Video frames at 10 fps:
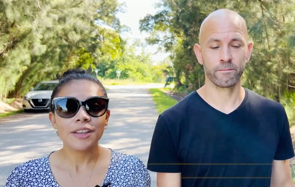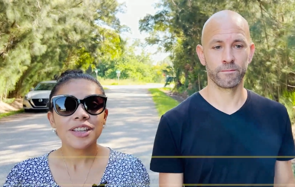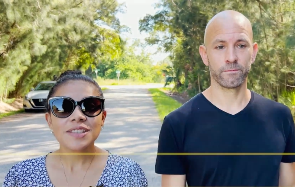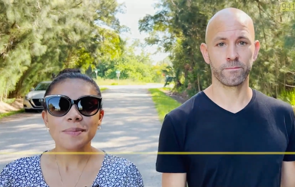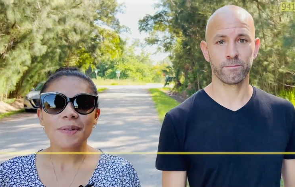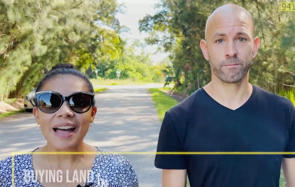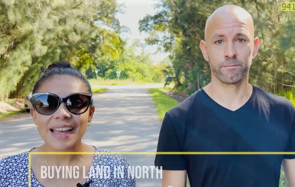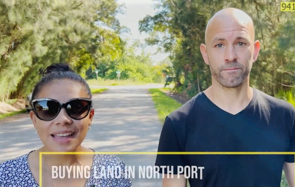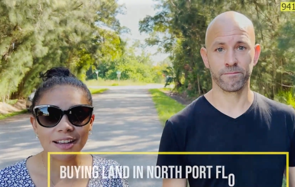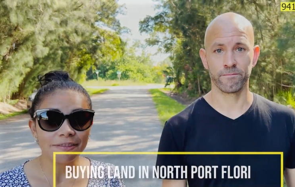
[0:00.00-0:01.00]
Speaker 1: looking to
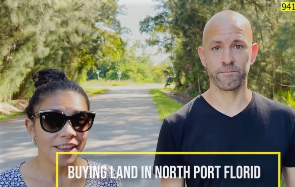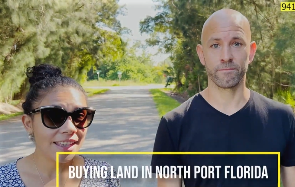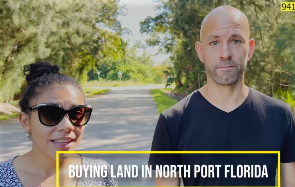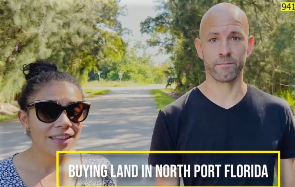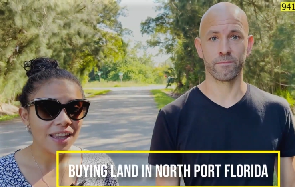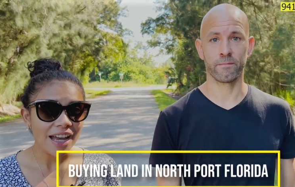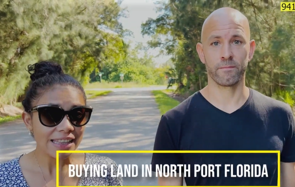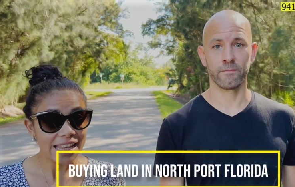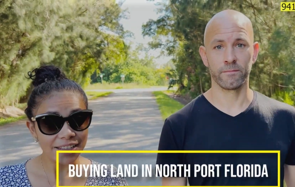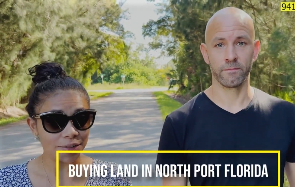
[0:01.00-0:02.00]
buy a vacant
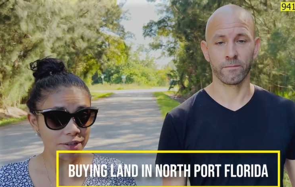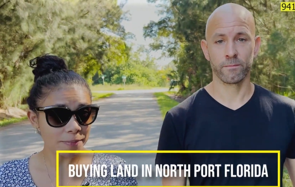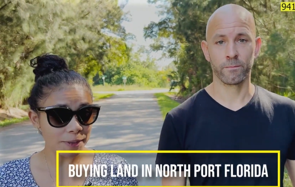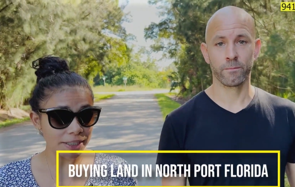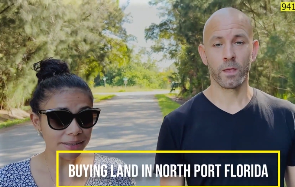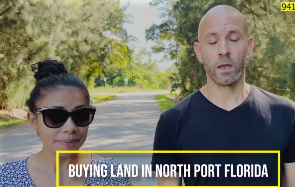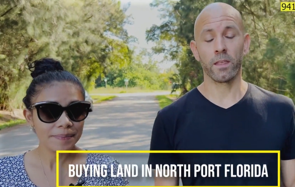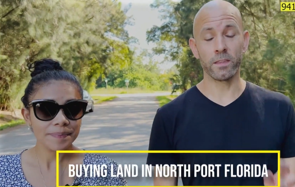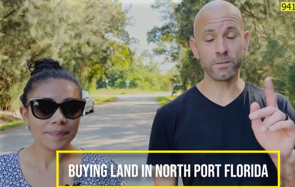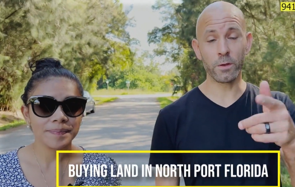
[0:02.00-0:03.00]
lot in North Port.
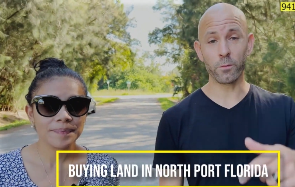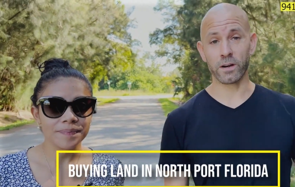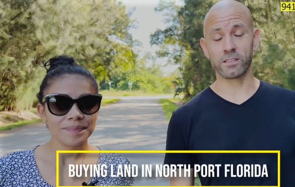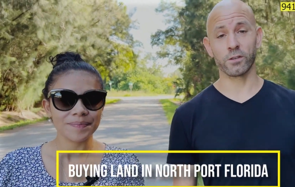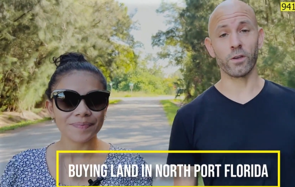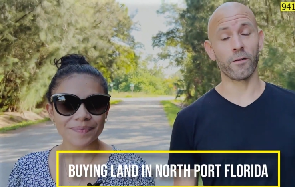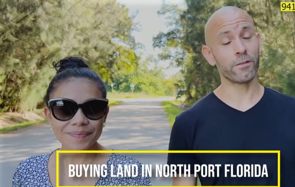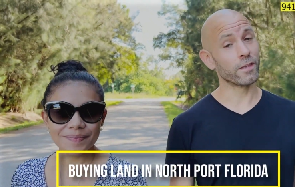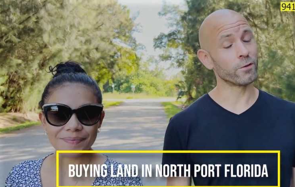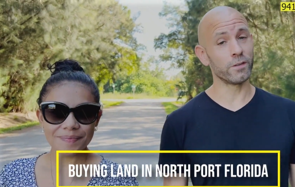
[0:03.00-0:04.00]
Speaker 2: In this video, we're going to tell you
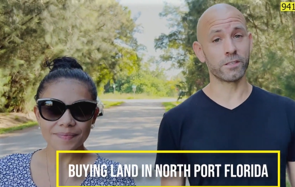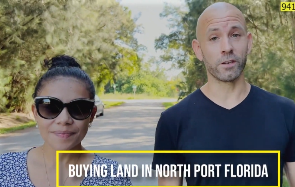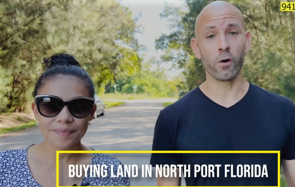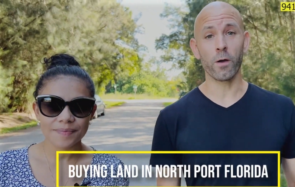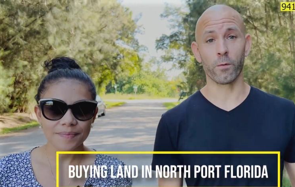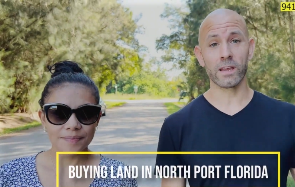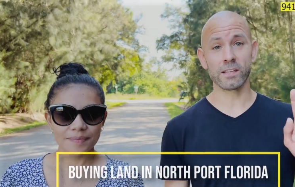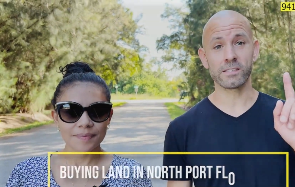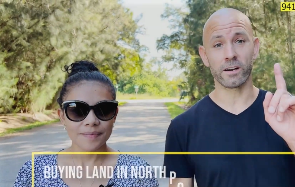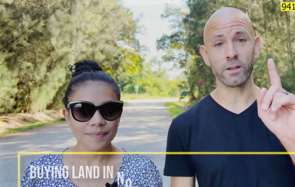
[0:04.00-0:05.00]
everything you need to know, and we're
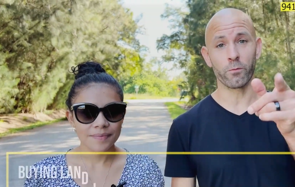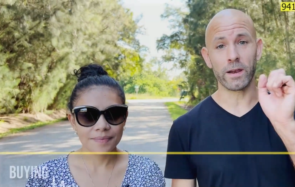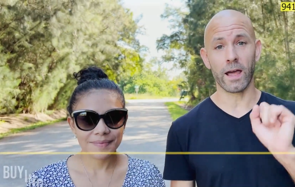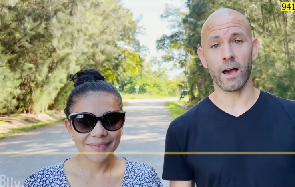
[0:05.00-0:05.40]
getting started right